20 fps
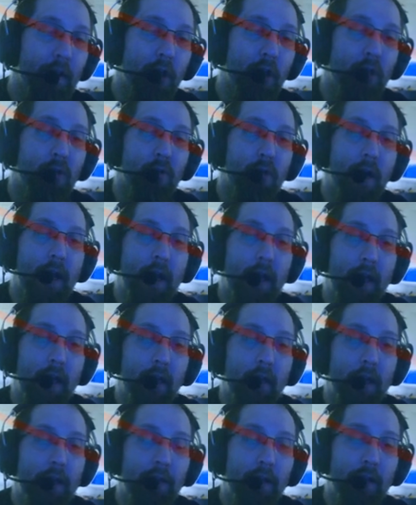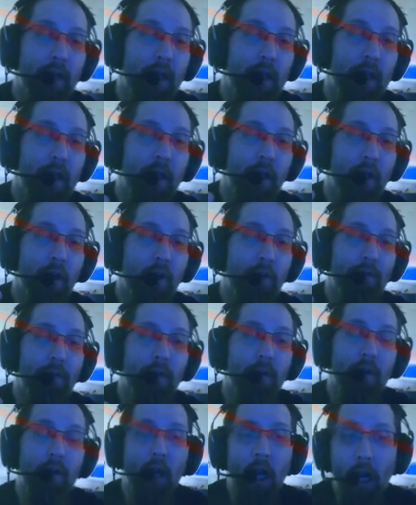the credit and the ego
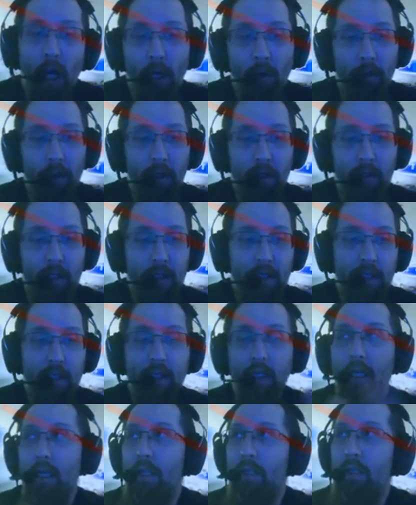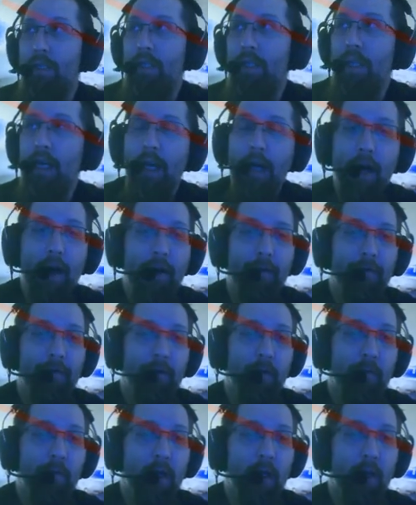for releasing HCF
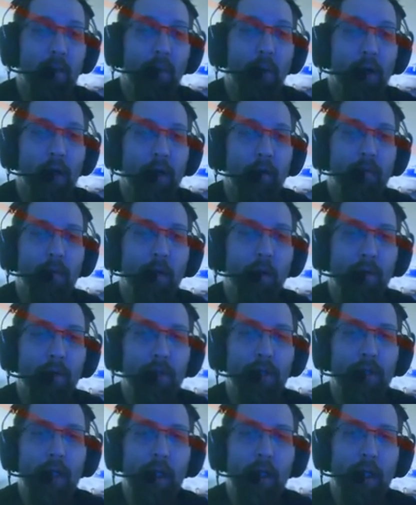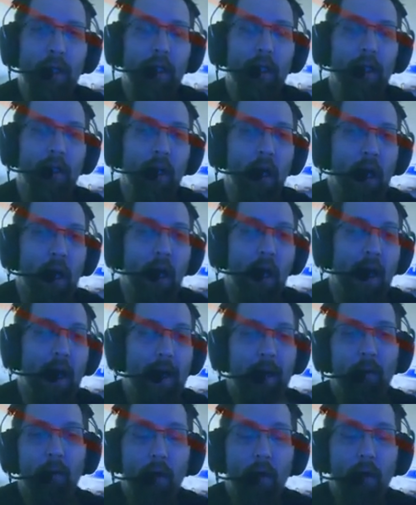and being part of Mojang and hey,